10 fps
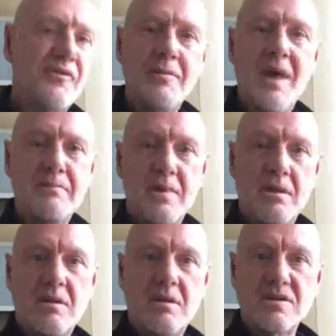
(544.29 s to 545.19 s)
So from
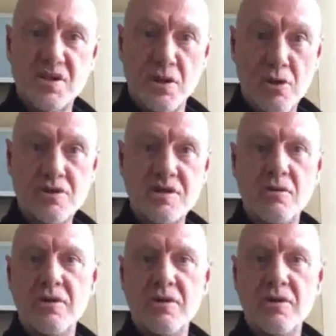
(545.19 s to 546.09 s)
that
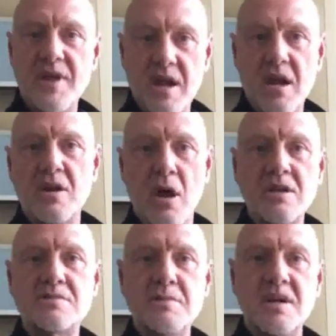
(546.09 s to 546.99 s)
disclosure or that
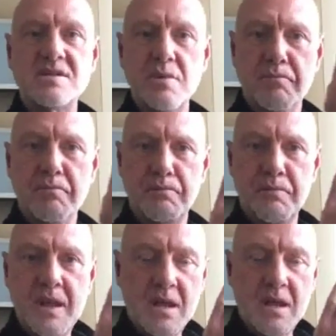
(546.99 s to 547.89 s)
acknowledgement as
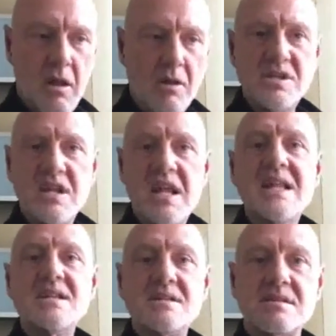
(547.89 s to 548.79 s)
we
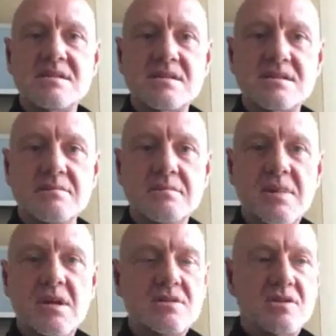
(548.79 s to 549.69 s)
logged it into the
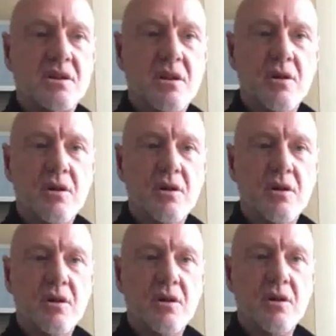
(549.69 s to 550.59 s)
system to
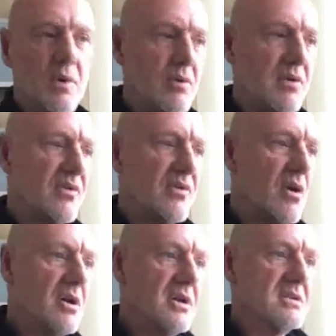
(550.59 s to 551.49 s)
closing, we
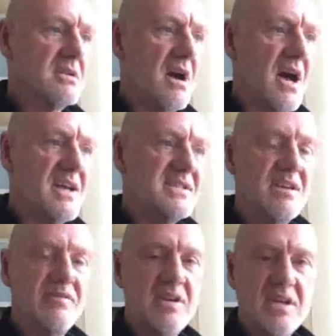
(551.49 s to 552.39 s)
would have gone into
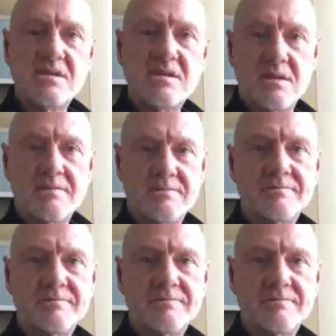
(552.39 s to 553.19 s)
the high 70s.